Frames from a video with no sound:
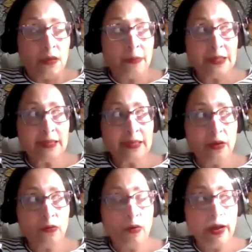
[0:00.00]
let me
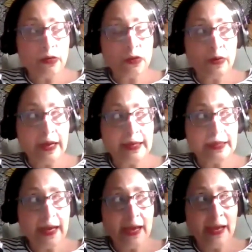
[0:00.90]
see, what else would I
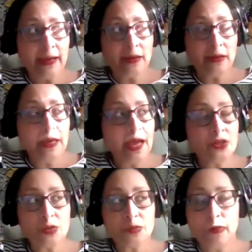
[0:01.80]
say? Yeah,
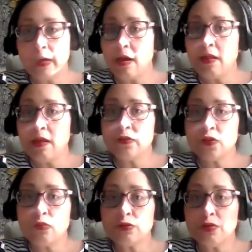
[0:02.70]
just put it all on
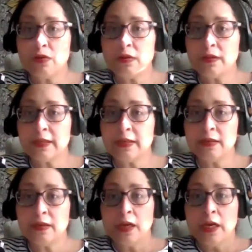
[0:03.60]
socials
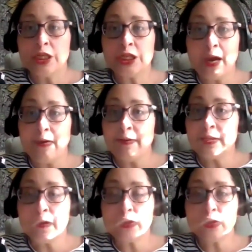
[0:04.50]
and share it
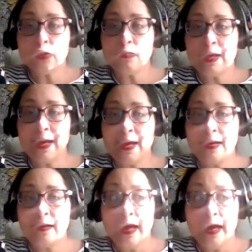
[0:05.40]
as much as you
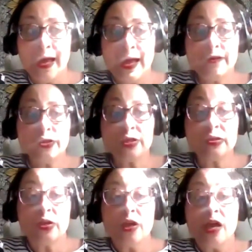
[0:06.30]
can, and
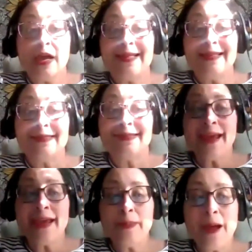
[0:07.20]
just
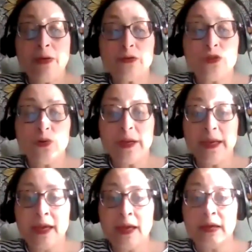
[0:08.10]
think about doing
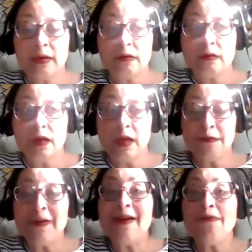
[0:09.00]
it.
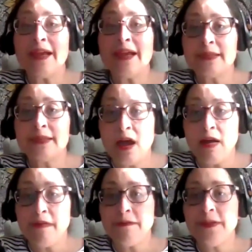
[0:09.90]
If it ever gets
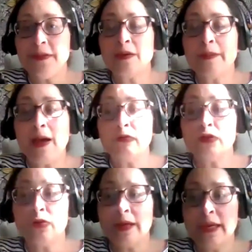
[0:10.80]
tough, think about
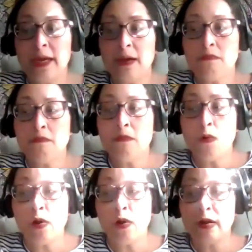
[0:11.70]
doing it
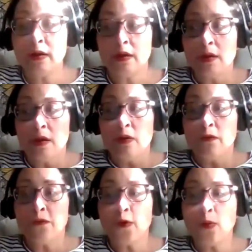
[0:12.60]
more
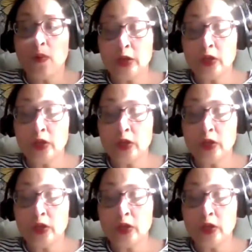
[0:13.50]
for what